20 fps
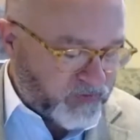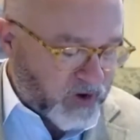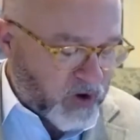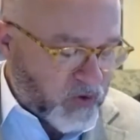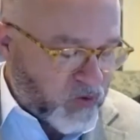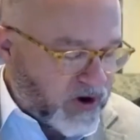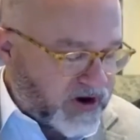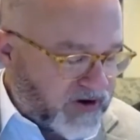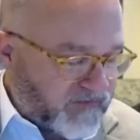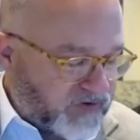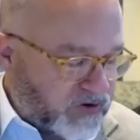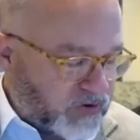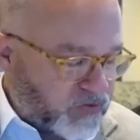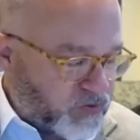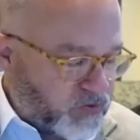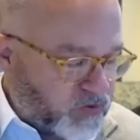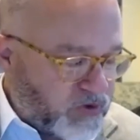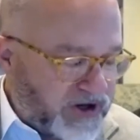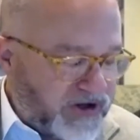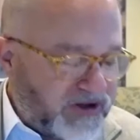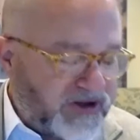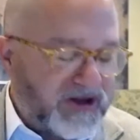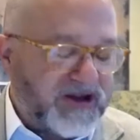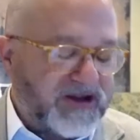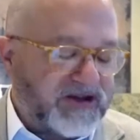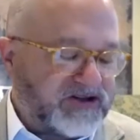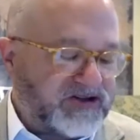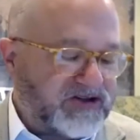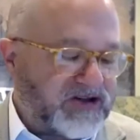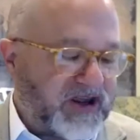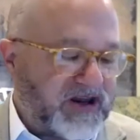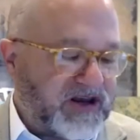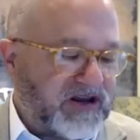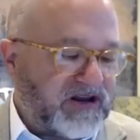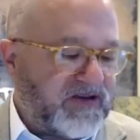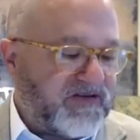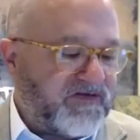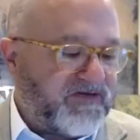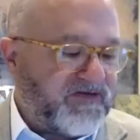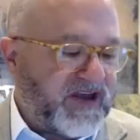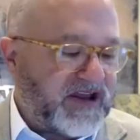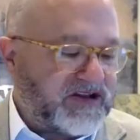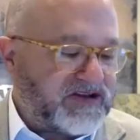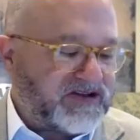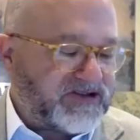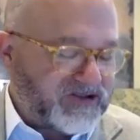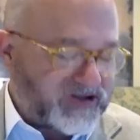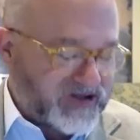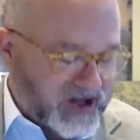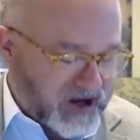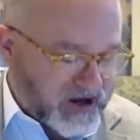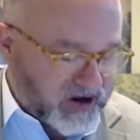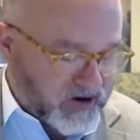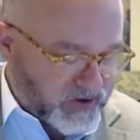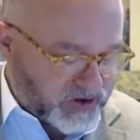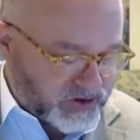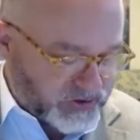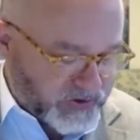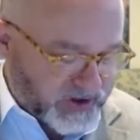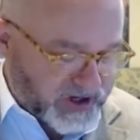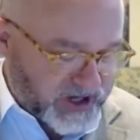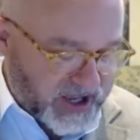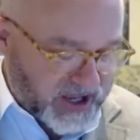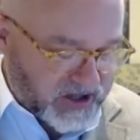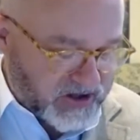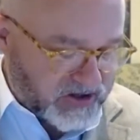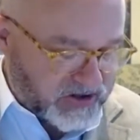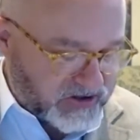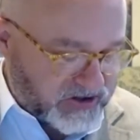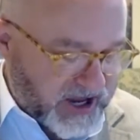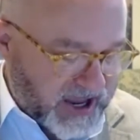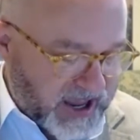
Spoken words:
one of the really exciting events which we held